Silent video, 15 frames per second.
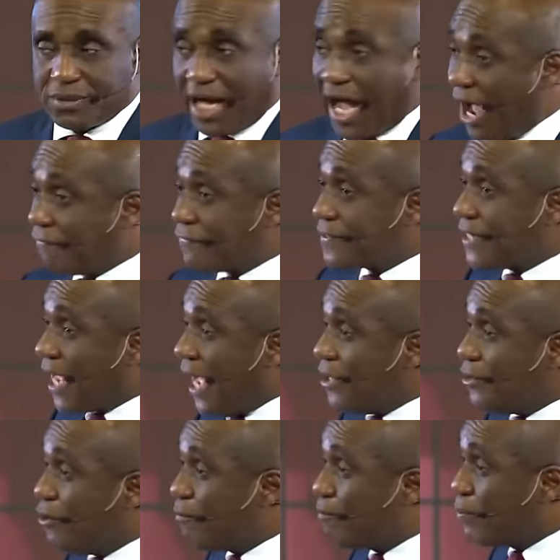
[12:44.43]
After
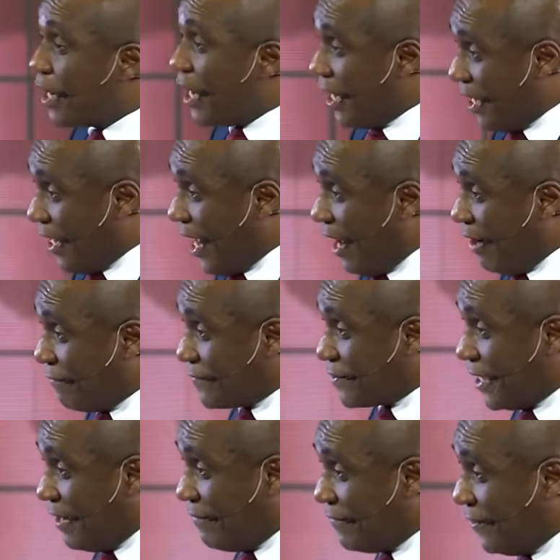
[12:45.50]
you pray, after
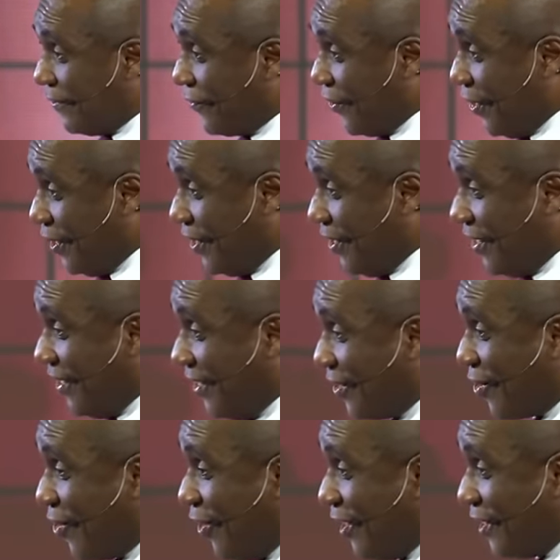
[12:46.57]
everything,
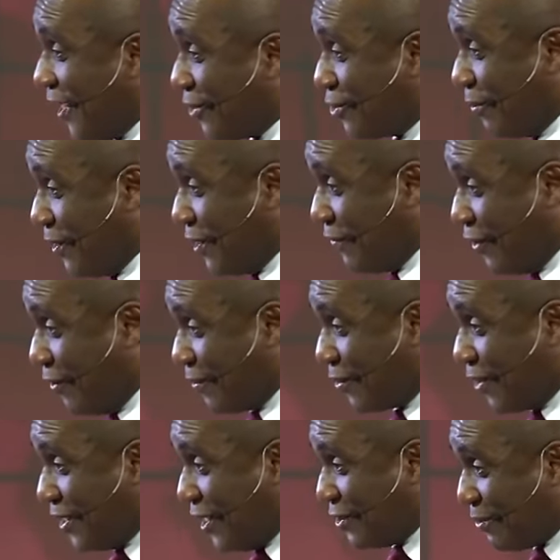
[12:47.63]
courage has to be developed.
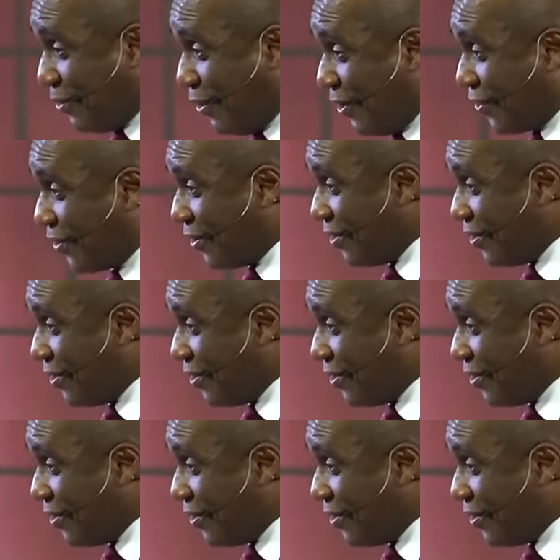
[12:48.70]
Courage has to be what?